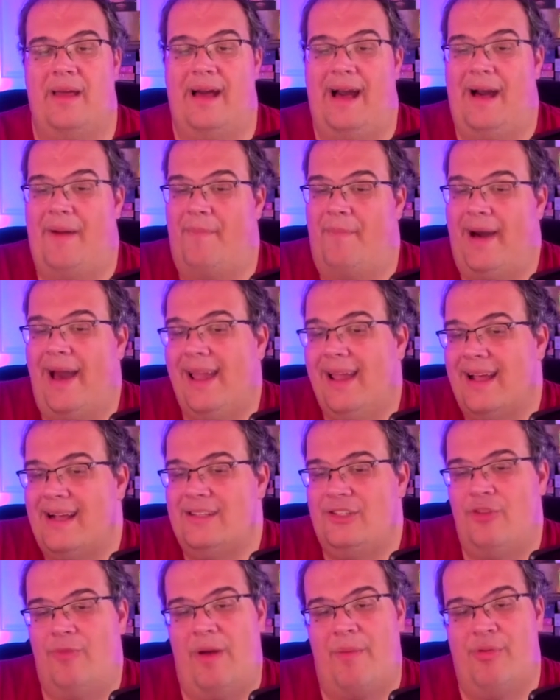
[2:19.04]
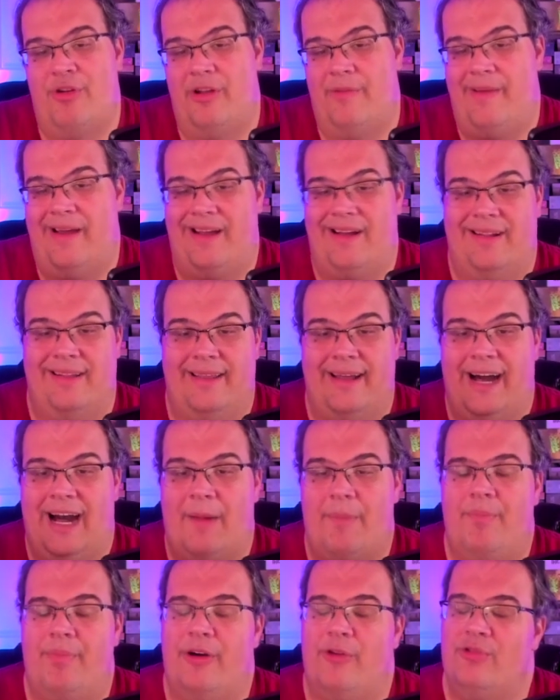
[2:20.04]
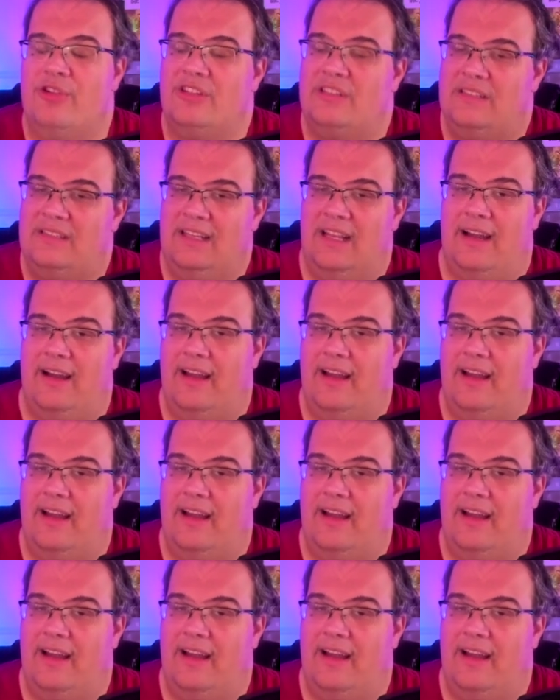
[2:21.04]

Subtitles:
My guess, you might put it back on top, but we'll see